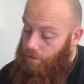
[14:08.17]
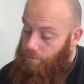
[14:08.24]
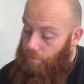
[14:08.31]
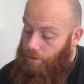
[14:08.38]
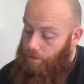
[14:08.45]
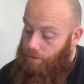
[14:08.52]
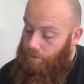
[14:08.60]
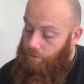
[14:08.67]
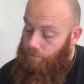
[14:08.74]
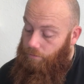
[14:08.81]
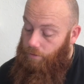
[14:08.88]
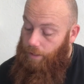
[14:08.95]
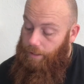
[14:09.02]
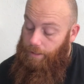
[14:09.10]
as much as the
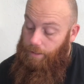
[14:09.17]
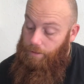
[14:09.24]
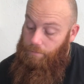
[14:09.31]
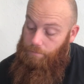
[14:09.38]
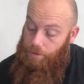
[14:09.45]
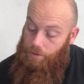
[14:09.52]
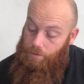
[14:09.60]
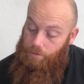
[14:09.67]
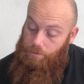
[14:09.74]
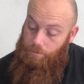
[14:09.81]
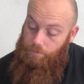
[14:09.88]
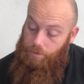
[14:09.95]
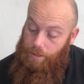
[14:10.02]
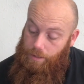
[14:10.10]
Frag Cannon because
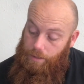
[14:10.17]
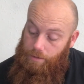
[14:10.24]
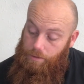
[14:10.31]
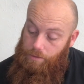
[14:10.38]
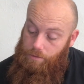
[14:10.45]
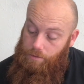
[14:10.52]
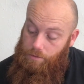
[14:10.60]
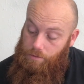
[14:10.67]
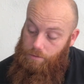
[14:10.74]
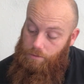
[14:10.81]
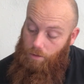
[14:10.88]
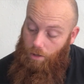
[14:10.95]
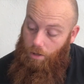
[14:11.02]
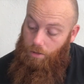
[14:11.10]
the Frag Cannon is
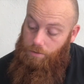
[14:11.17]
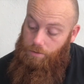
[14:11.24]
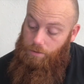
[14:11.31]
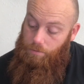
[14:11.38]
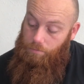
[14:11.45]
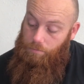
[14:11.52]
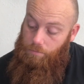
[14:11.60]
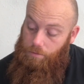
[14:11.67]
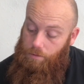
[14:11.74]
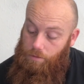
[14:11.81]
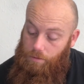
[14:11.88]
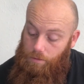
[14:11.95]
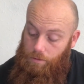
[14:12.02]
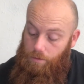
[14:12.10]
awesome.
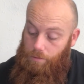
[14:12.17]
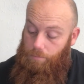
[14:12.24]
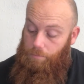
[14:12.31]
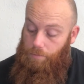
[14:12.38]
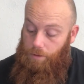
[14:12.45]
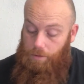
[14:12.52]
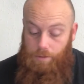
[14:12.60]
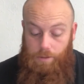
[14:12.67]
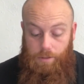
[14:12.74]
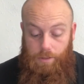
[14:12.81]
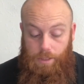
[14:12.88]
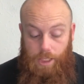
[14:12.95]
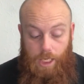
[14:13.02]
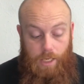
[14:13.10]
But
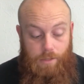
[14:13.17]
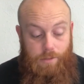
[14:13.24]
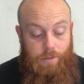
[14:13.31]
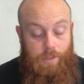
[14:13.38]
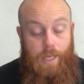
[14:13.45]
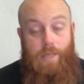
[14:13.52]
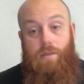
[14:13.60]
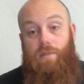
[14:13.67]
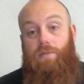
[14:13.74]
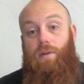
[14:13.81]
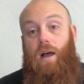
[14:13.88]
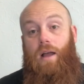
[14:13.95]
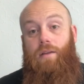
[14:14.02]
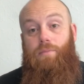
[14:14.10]
yeah, so that's a
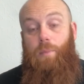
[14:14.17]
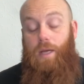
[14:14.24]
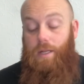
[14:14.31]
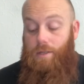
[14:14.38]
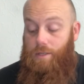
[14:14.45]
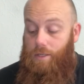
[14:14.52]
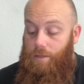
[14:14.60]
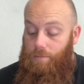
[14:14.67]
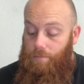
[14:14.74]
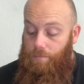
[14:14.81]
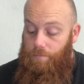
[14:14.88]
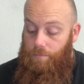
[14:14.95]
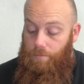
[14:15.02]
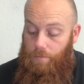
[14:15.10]
5-man team.
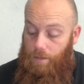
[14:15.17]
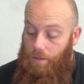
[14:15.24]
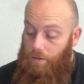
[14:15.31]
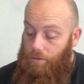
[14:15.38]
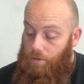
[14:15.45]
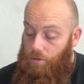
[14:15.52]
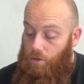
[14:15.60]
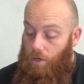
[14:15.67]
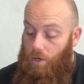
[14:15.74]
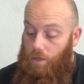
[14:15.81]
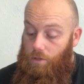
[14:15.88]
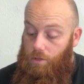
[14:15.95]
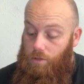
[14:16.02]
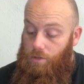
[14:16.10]
There's
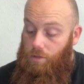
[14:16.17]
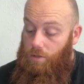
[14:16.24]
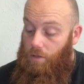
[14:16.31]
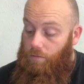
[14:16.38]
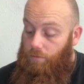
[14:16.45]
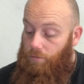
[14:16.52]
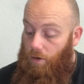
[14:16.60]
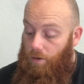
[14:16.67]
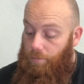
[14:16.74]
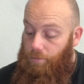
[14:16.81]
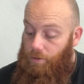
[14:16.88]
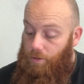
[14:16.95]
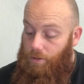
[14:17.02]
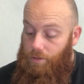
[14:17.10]
lots of
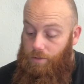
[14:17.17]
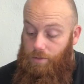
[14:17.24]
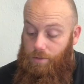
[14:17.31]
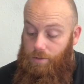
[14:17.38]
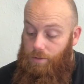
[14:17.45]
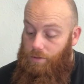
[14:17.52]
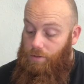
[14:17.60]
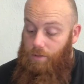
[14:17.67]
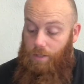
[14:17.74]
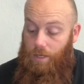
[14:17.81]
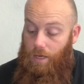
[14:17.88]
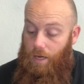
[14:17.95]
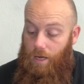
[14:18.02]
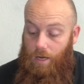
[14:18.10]
options.
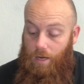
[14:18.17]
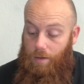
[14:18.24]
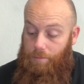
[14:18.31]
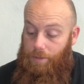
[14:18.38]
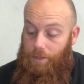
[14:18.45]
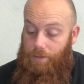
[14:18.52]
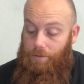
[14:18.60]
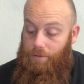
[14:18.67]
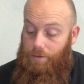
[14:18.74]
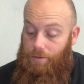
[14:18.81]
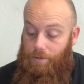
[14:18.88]
I mean,